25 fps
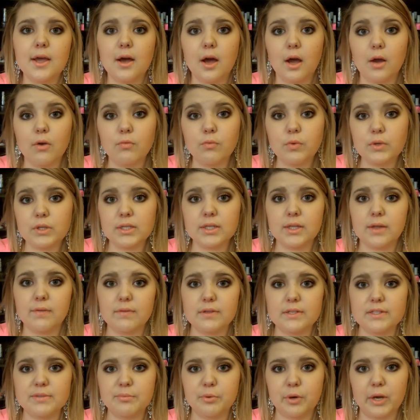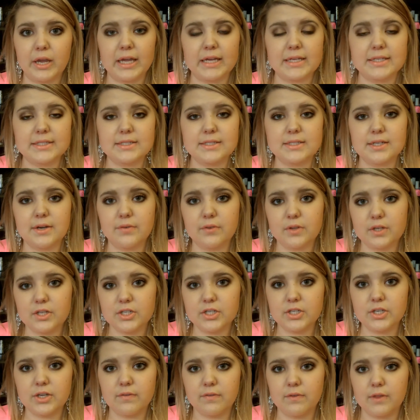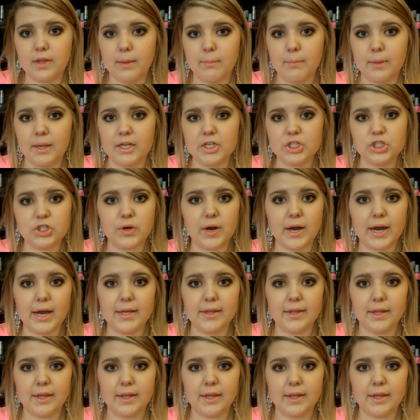I really love this brand. Definitely give them a try.